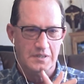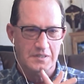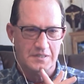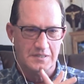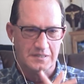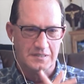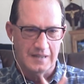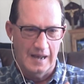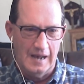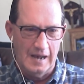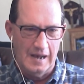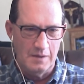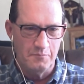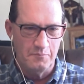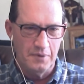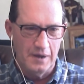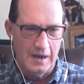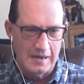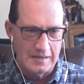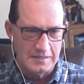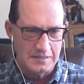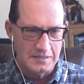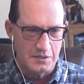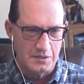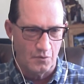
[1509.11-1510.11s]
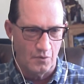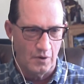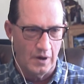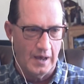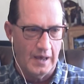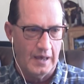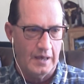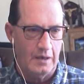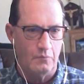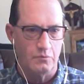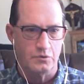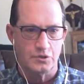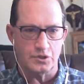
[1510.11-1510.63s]
When his dad passed
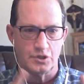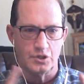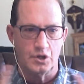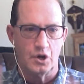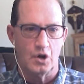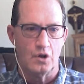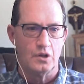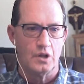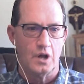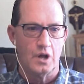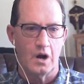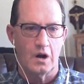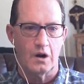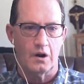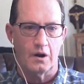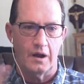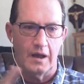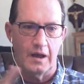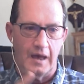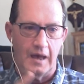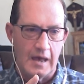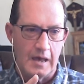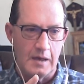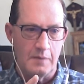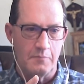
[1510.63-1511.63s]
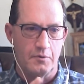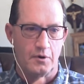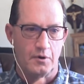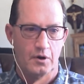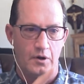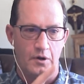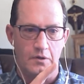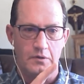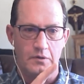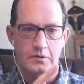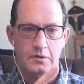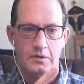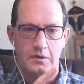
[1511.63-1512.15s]
away, he was no longer
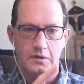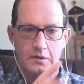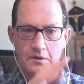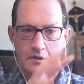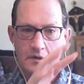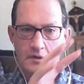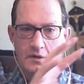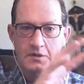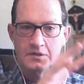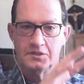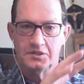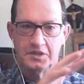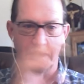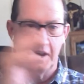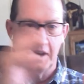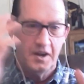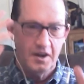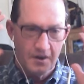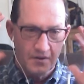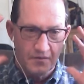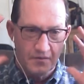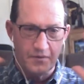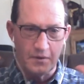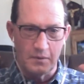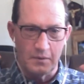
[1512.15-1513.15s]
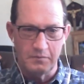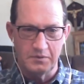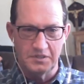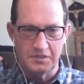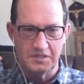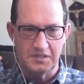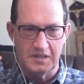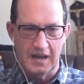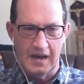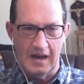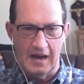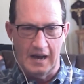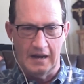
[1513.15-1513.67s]
able to hear
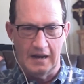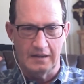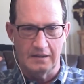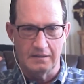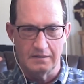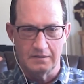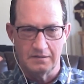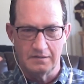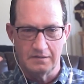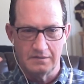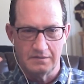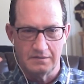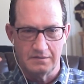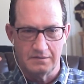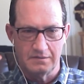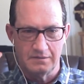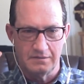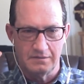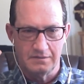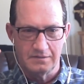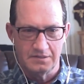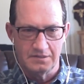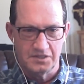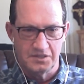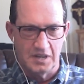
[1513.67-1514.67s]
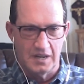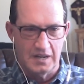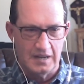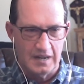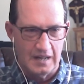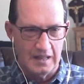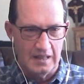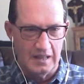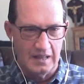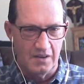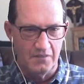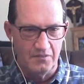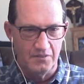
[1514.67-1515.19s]
from his dad,
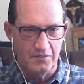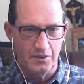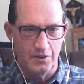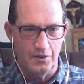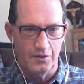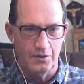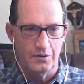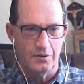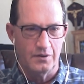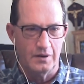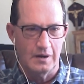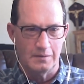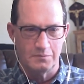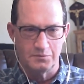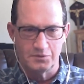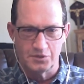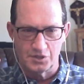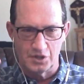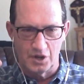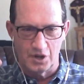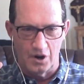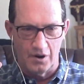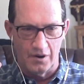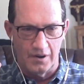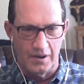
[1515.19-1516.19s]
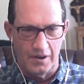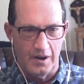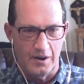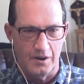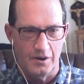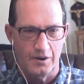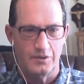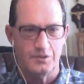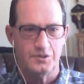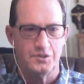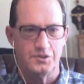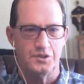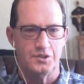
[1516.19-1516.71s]
"Son, I love you. I'm
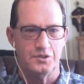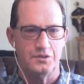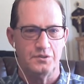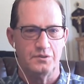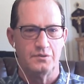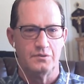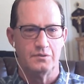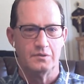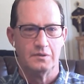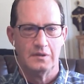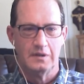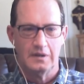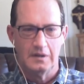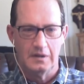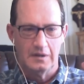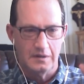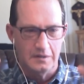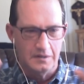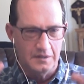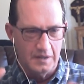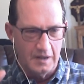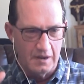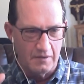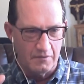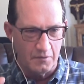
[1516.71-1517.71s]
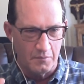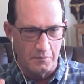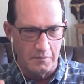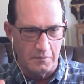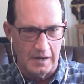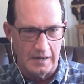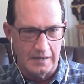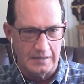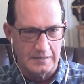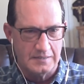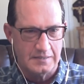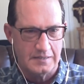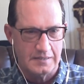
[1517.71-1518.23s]
sorry I hurt you.
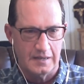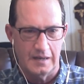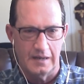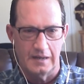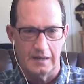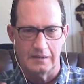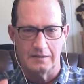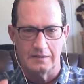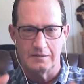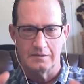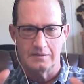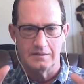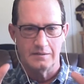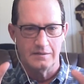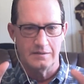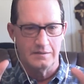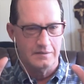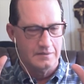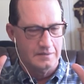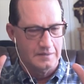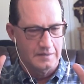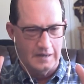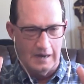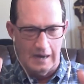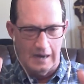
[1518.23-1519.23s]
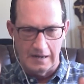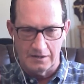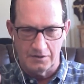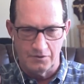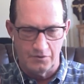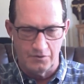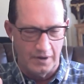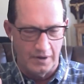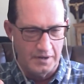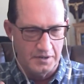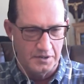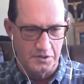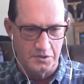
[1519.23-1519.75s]
Never my intent.
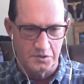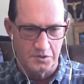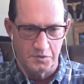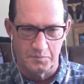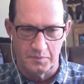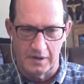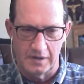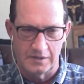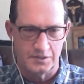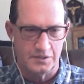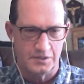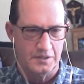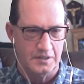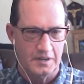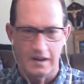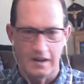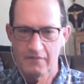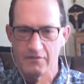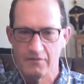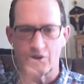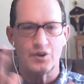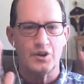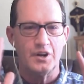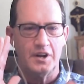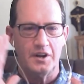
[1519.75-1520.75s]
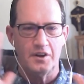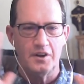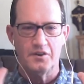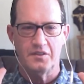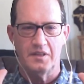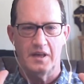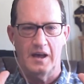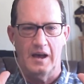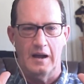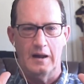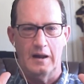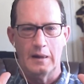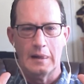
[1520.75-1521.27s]
God created you special." Never could
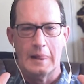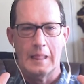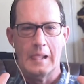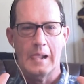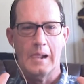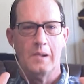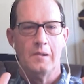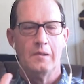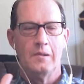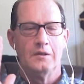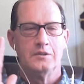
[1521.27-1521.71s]
hear that.